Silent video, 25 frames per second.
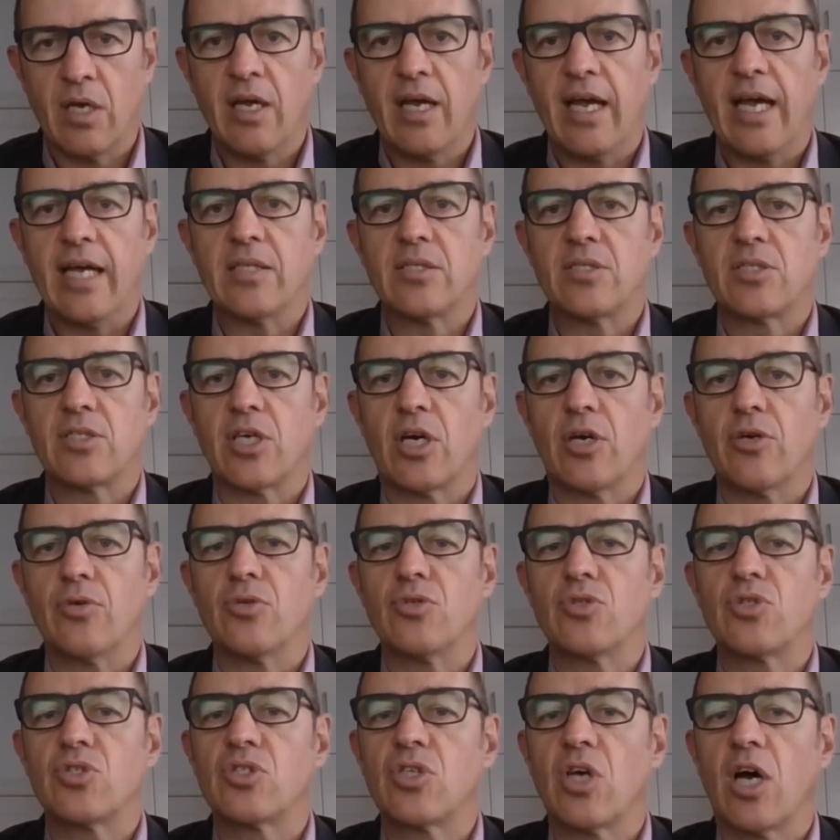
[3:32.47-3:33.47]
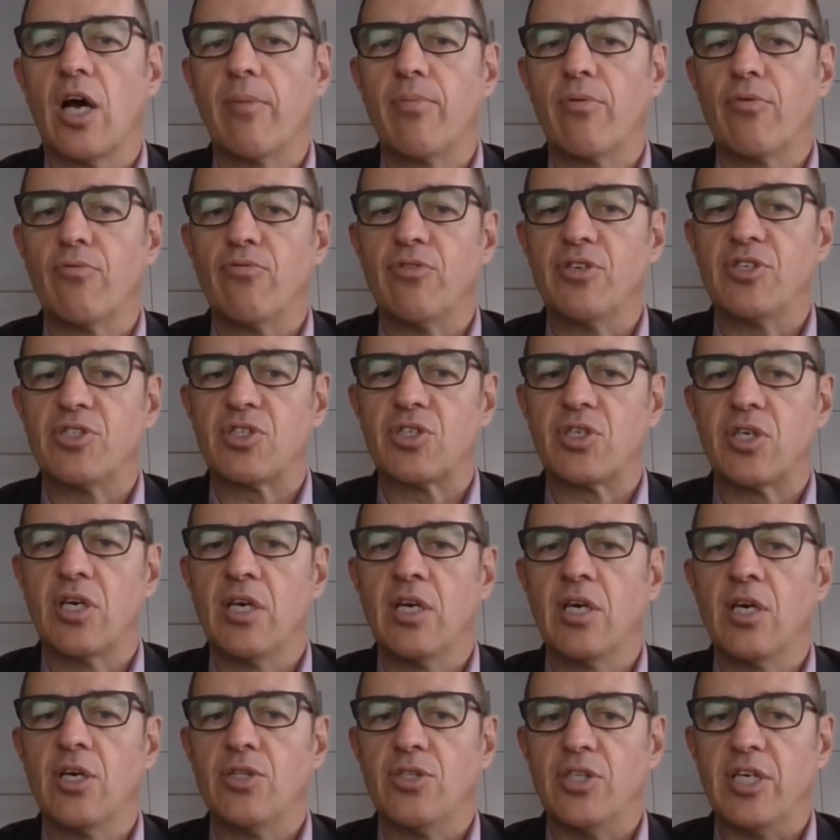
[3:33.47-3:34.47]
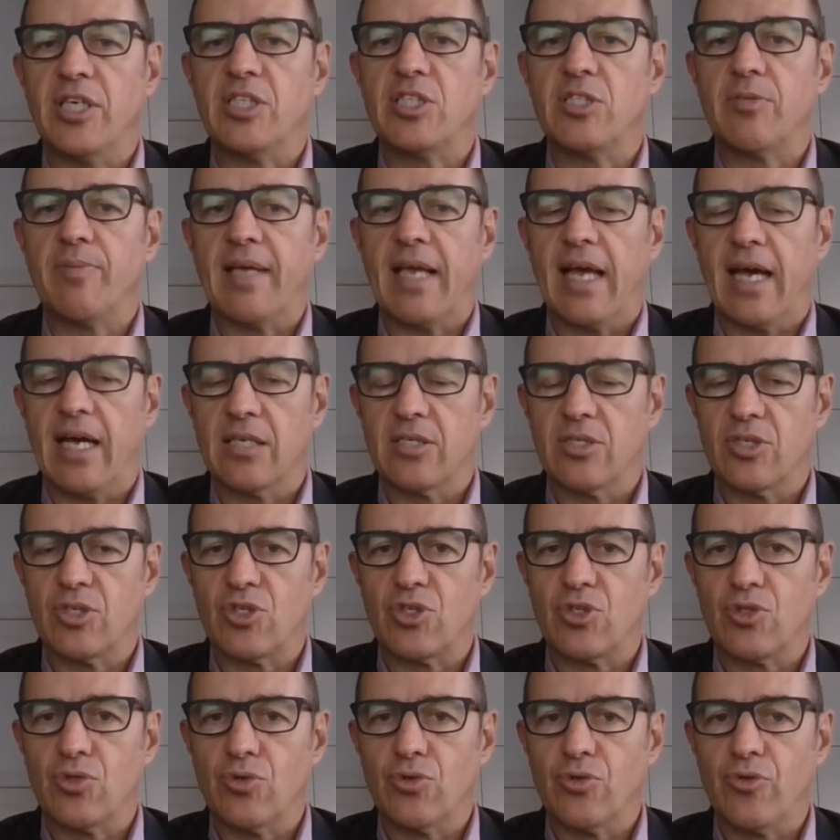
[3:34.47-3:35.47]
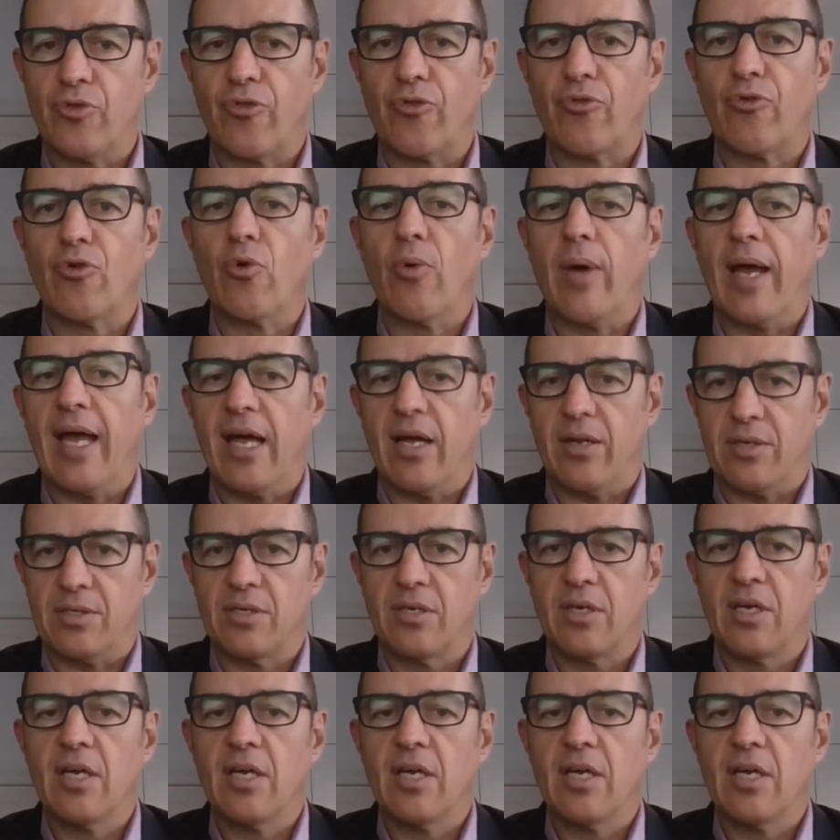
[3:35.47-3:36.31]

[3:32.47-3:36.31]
And so cyber risk needs to be understood throughout